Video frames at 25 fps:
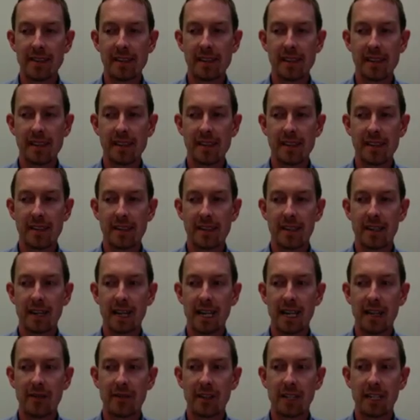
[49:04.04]
this is
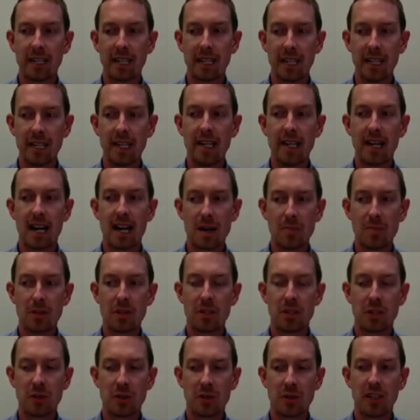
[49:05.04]
kind of a key
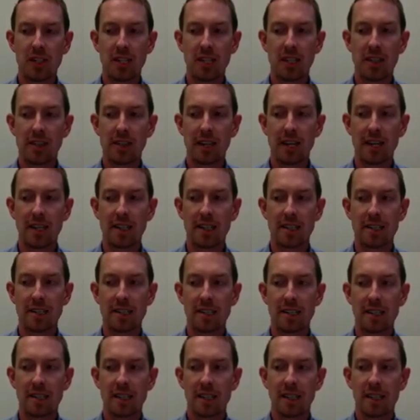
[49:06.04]
opportunity that,
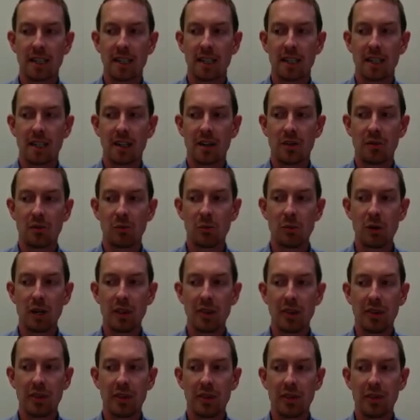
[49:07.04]

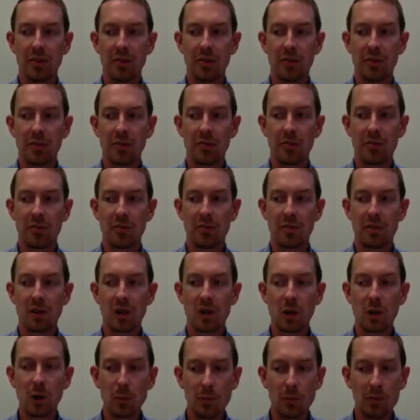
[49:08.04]
with
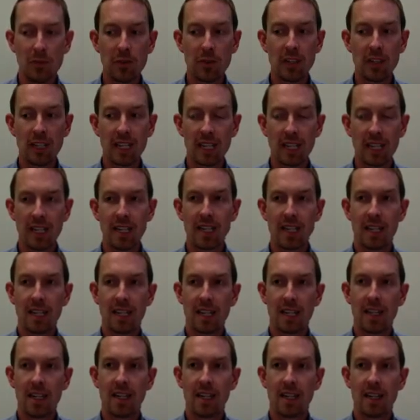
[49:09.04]
hopefully
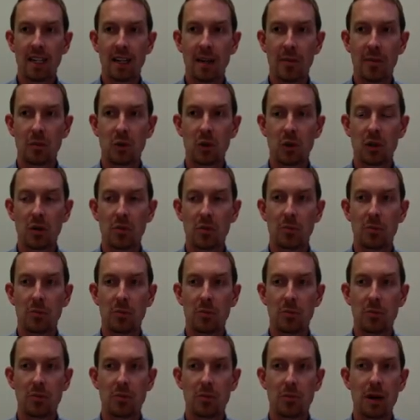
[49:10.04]
a more
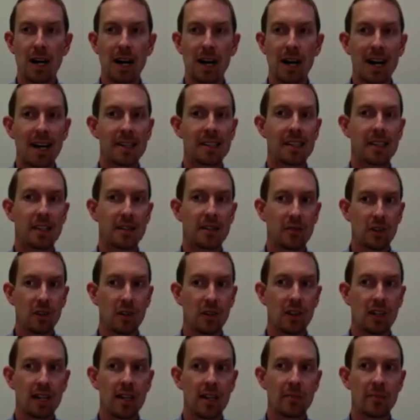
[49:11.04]
positive
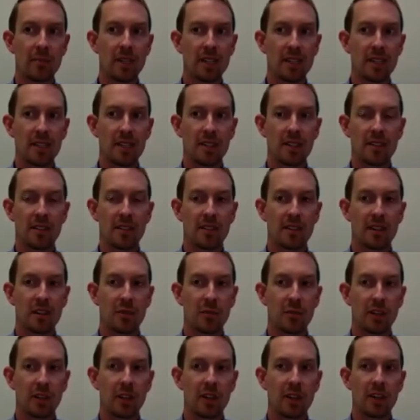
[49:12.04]
climate
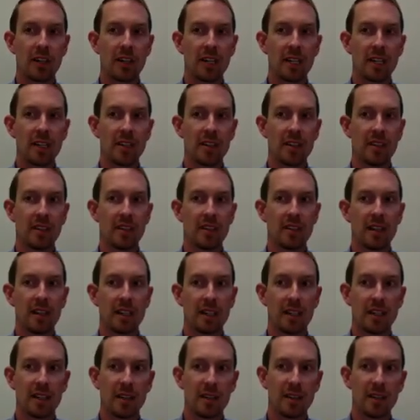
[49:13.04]
regarding
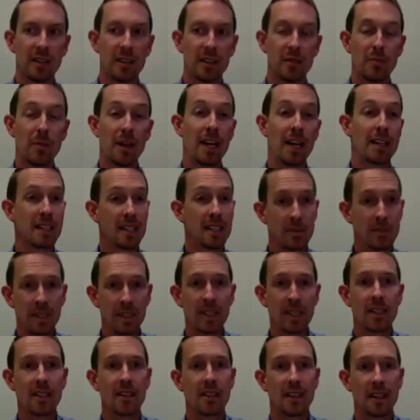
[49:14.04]
the
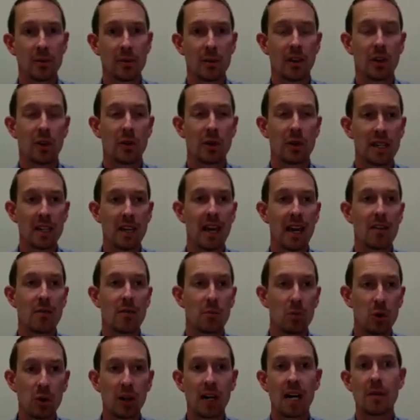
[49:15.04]
pandemic, that we're going to
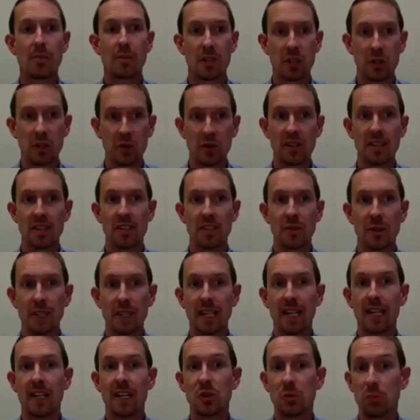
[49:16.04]
have more opportunities to
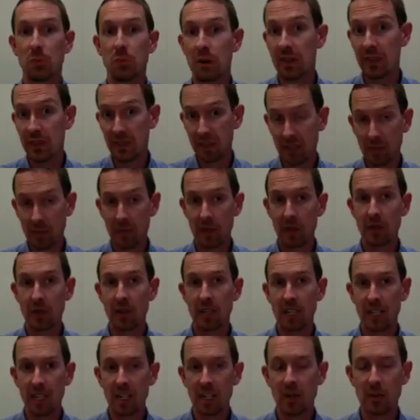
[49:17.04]
engage with the
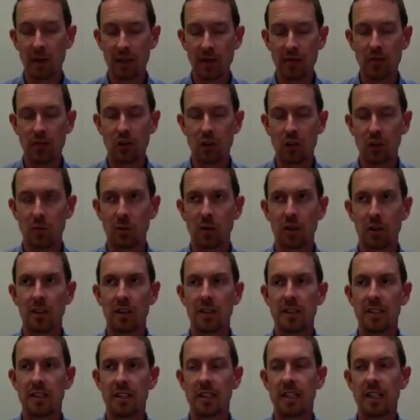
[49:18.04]
community going
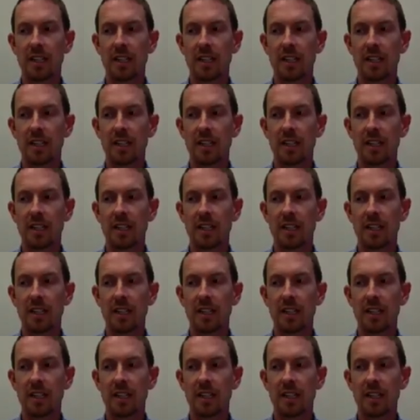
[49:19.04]
forward.